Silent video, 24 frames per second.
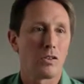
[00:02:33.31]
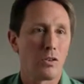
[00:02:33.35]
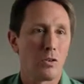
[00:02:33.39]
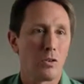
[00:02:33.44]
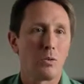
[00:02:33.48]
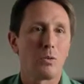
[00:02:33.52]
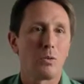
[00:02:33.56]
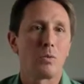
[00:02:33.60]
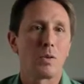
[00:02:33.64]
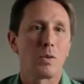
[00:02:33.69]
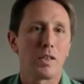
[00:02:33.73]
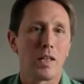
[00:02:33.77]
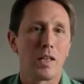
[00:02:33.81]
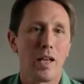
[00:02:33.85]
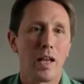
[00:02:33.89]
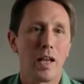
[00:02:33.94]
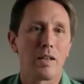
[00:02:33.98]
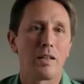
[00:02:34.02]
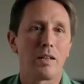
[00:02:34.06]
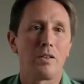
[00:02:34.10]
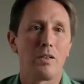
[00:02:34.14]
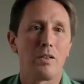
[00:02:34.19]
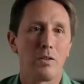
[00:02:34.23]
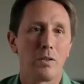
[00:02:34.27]
doing what they
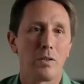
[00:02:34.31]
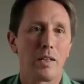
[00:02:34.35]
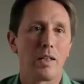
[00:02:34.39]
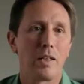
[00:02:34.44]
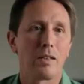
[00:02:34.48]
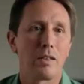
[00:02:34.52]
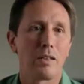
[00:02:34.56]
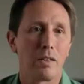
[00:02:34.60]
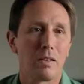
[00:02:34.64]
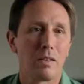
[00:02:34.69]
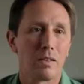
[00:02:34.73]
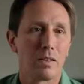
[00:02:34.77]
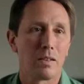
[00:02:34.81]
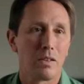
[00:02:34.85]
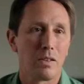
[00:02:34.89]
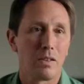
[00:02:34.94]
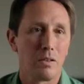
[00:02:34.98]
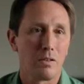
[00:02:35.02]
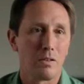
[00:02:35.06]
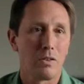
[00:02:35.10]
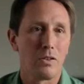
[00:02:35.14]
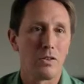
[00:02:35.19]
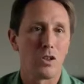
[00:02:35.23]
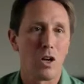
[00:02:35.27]
had to do to get
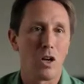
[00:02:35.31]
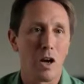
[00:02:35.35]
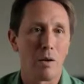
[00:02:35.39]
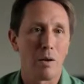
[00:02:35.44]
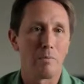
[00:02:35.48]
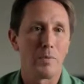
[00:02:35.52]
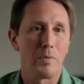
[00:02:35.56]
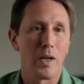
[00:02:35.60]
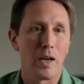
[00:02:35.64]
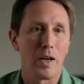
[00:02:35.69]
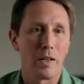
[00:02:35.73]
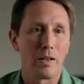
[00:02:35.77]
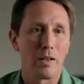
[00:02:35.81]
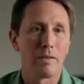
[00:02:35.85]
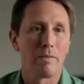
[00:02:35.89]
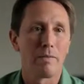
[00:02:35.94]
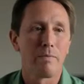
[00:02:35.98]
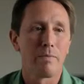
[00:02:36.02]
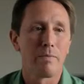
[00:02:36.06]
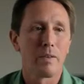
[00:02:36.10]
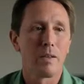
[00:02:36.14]
the job done.